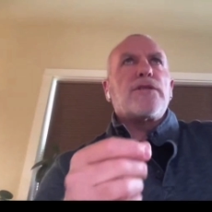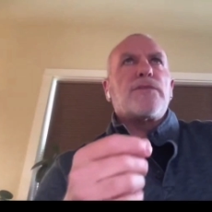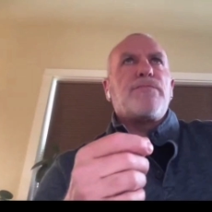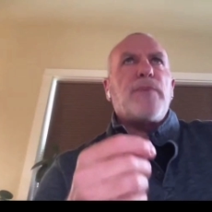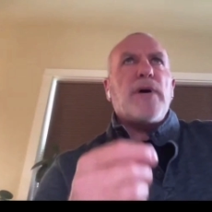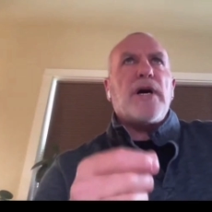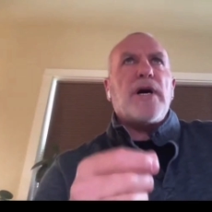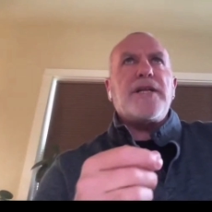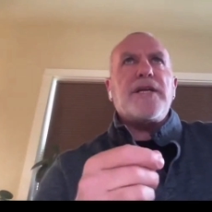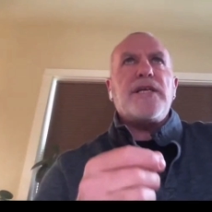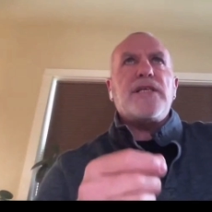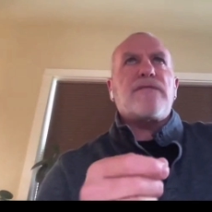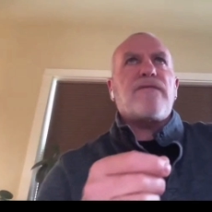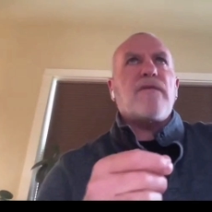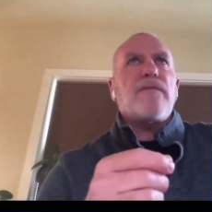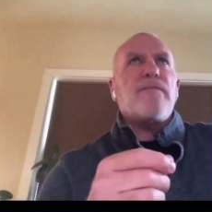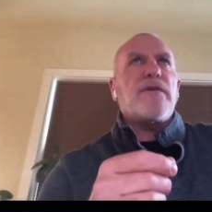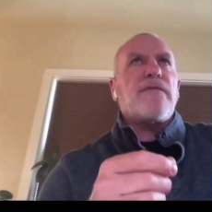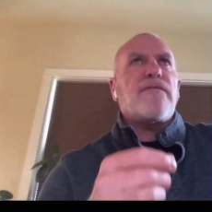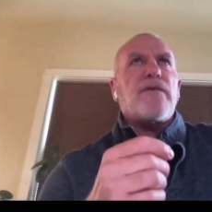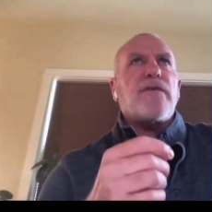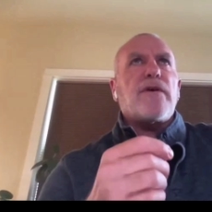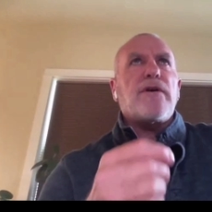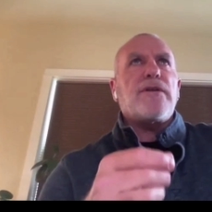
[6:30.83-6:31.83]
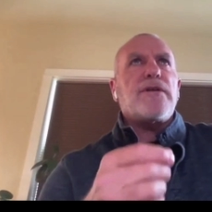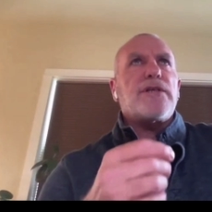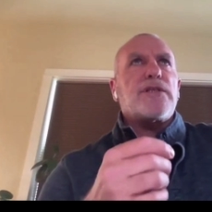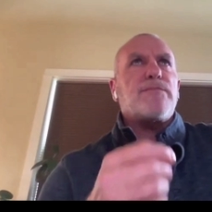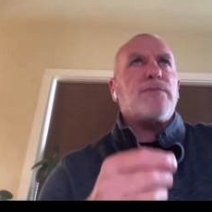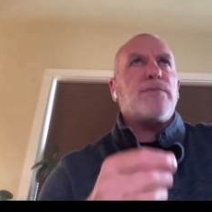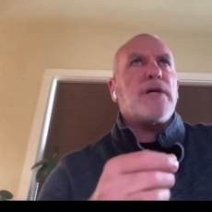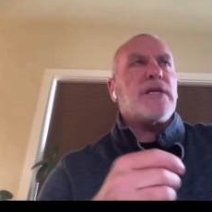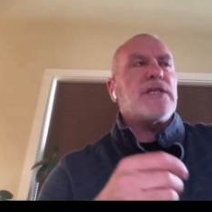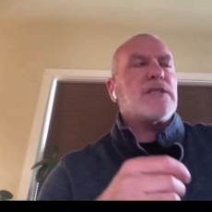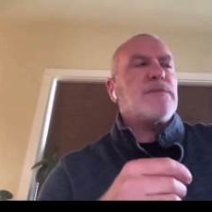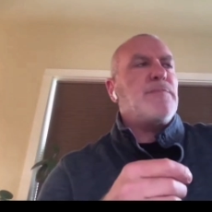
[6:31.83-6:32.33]
buddies from the
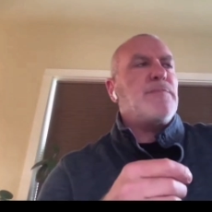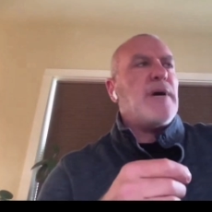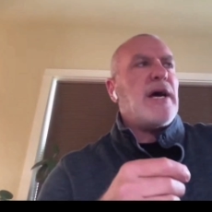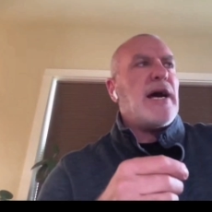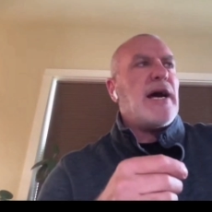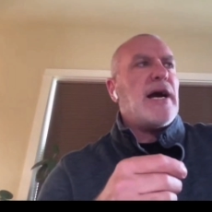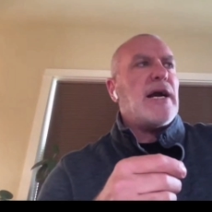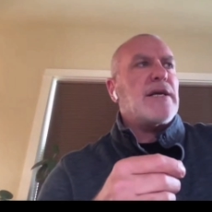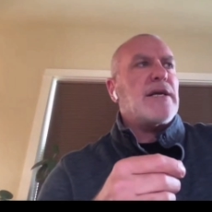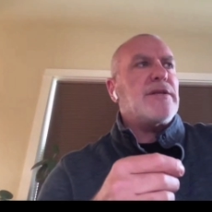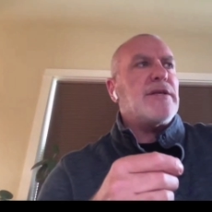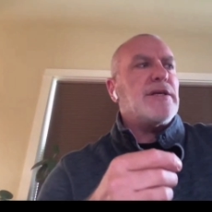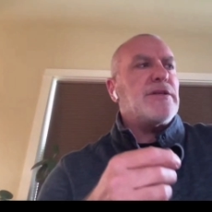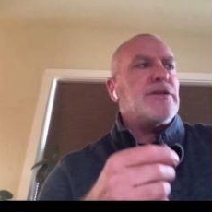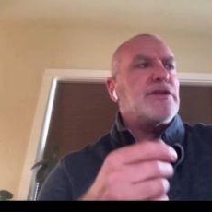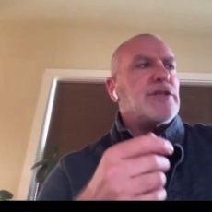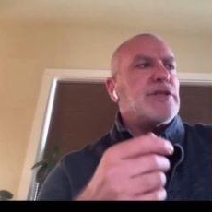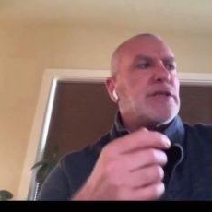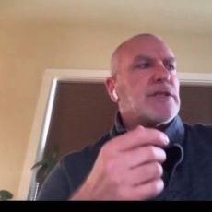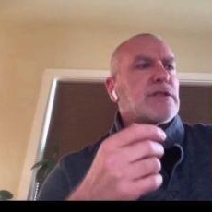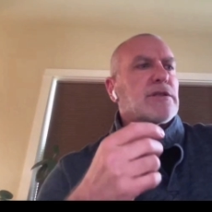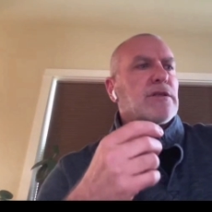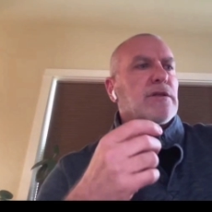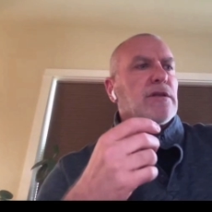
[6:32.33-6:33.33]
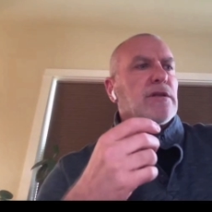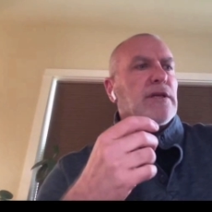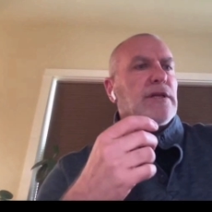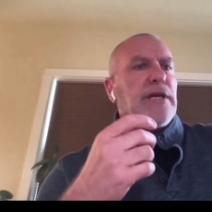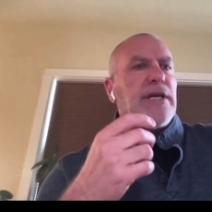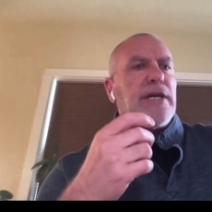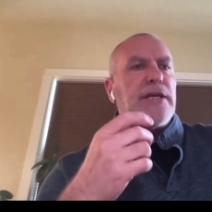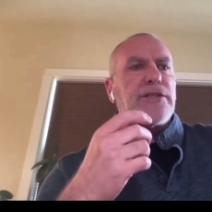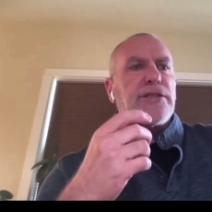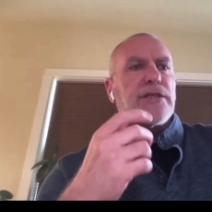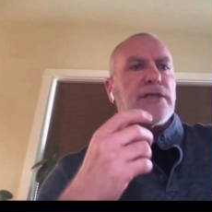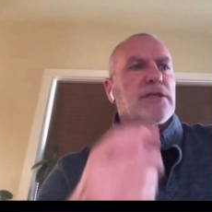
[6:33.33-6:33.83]
furthest place back, that
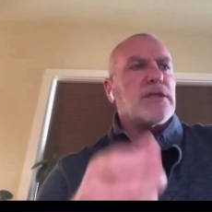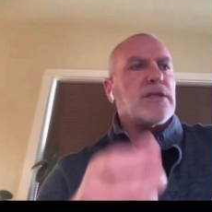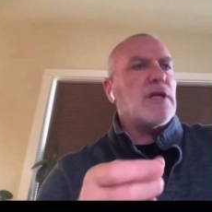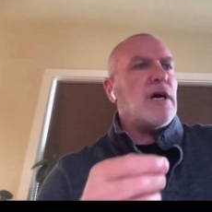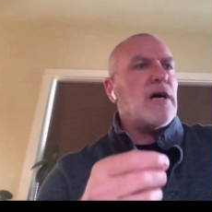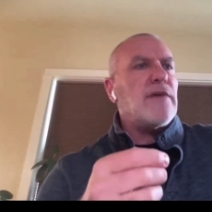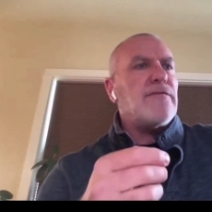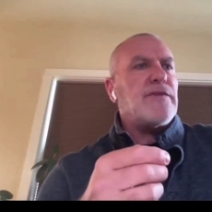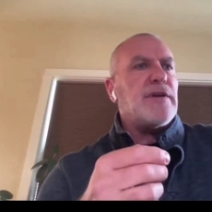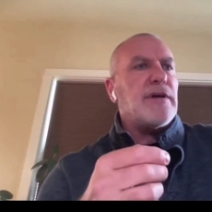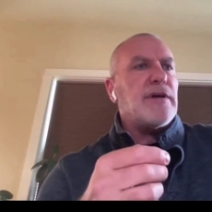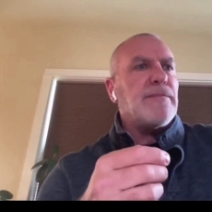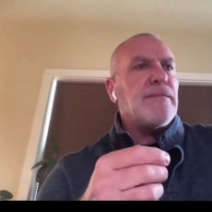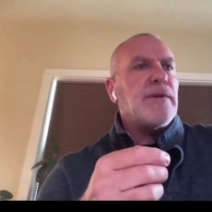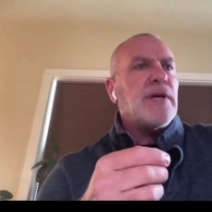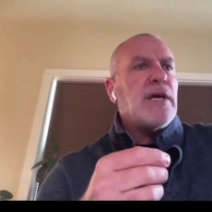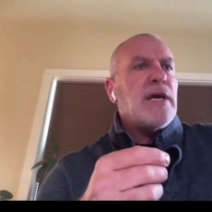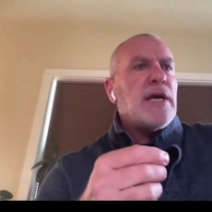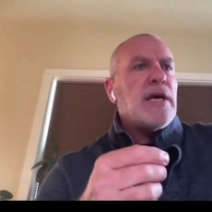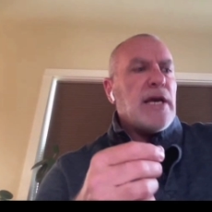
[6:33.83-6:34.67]
he just loved him.